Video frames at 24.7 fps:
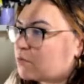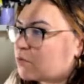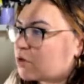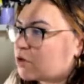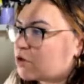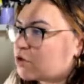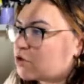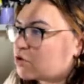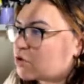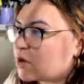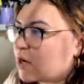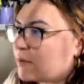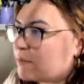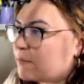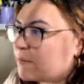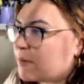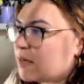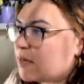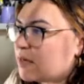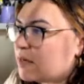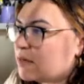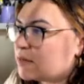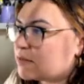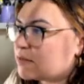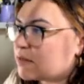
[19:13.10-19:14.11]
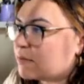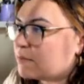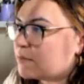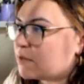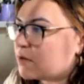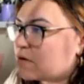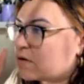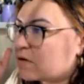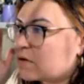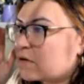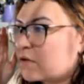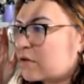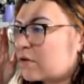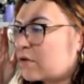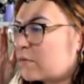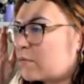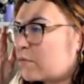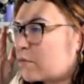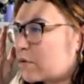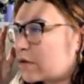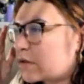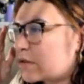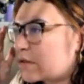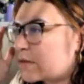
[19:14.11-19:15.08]
more stripey, some that are a little
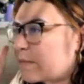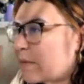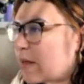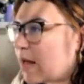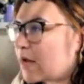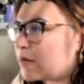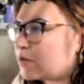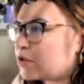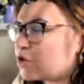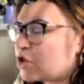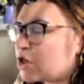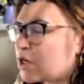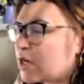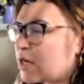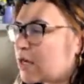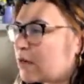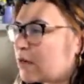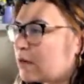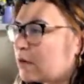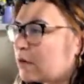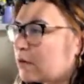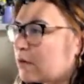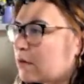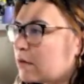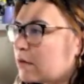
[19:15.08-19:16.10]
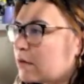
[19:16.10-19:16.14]
more splotchy.